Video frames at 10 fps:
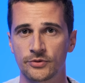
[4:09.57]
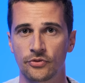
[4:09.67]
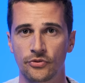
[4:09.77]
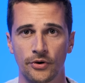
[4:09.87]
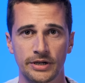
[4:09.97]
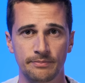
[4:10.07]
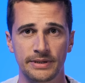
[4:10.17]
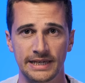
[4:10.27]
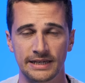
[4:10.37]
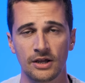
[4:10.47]
to
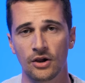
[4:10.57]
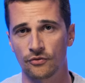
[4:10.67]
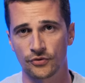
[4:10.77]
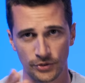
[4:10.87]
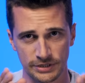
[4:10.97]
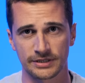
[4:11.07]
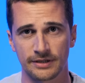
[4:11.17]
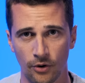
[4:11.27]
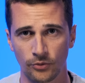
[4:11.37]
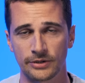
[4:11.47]
30p, of course
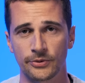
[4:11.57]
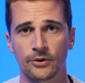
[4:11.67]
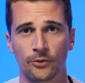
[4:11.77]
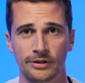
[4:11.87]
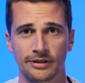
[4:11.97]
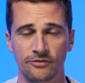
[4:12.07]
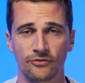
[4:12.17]
only recorded in